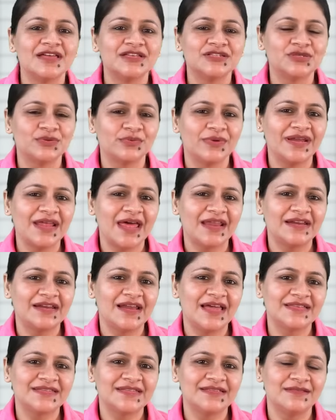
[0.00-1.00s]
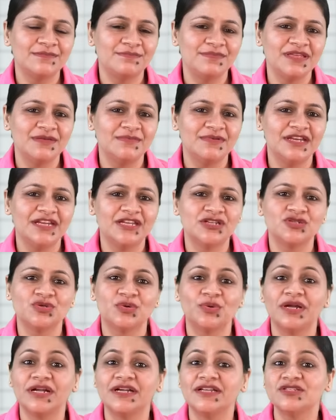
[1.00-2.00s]
So when analyzing the PB
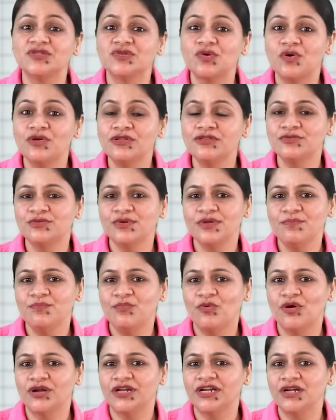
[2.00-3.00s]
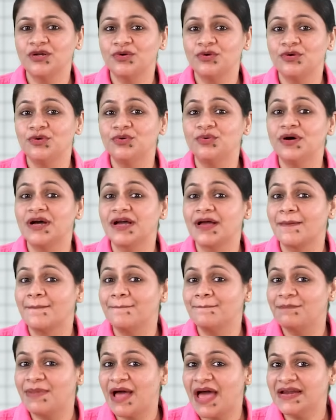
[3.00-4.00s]
ratio, it is also important to do a
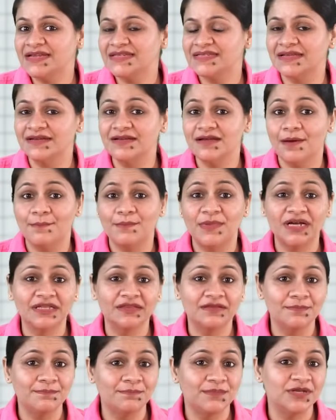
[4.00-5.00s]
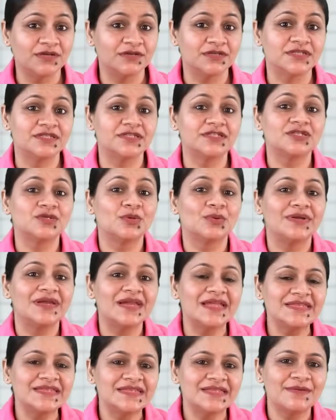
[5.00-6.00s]
comparison among the peers. So
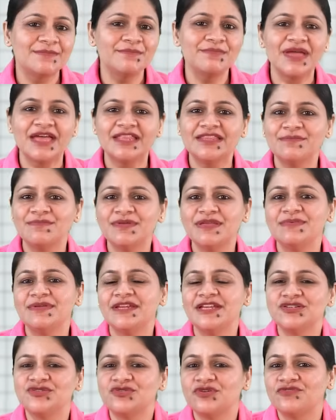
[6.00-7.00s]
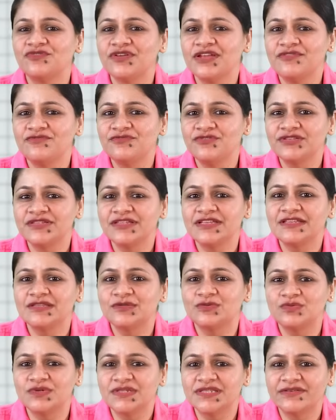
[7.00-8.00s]
let's compare the PB ratio of
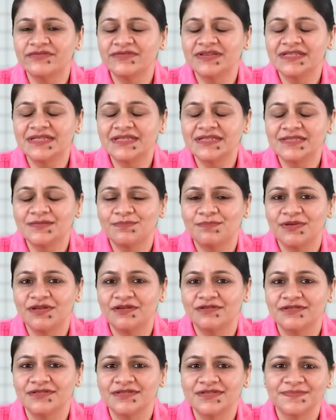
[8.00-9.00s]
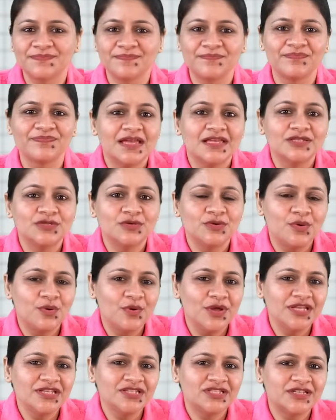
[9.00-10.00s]
Infosys vis-a-vis its peers. So
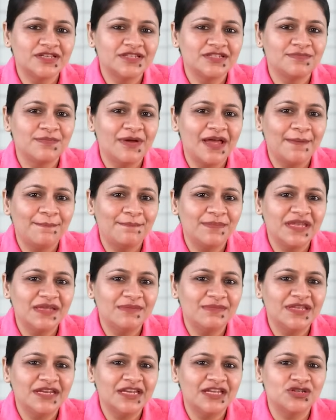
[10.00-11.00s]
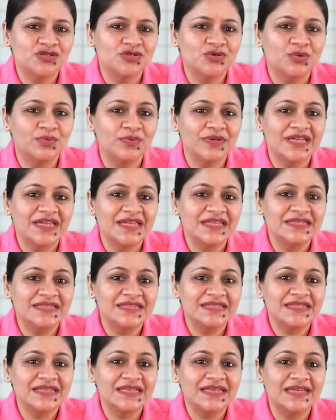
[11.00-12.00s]
going just by PB ratio, we can
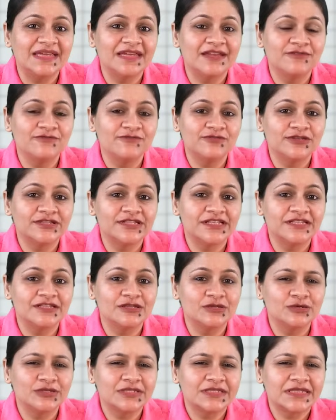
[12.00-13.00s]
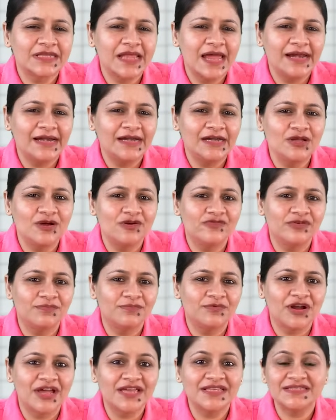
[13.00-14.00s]
see Infosys looks slightly
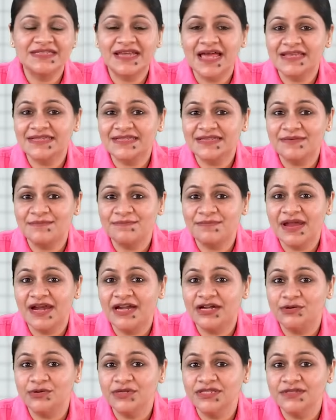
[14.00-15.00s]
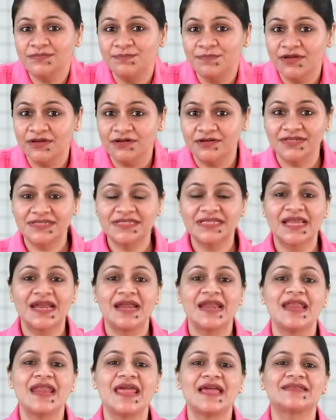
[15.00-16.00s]
overpriced as compared to its peers.
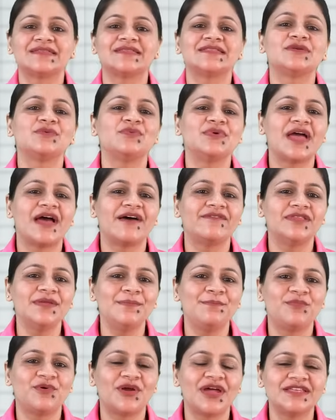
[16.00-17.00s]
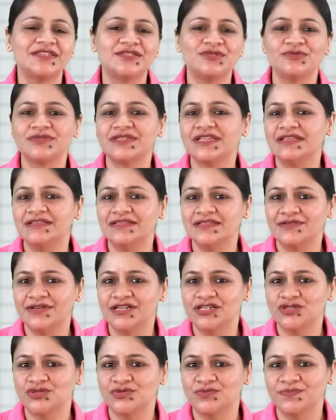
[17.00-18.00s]
Next, we have the price to sales
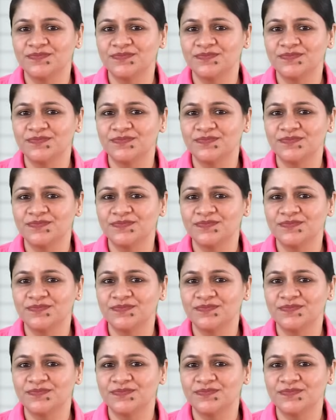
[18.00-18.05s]
ratio.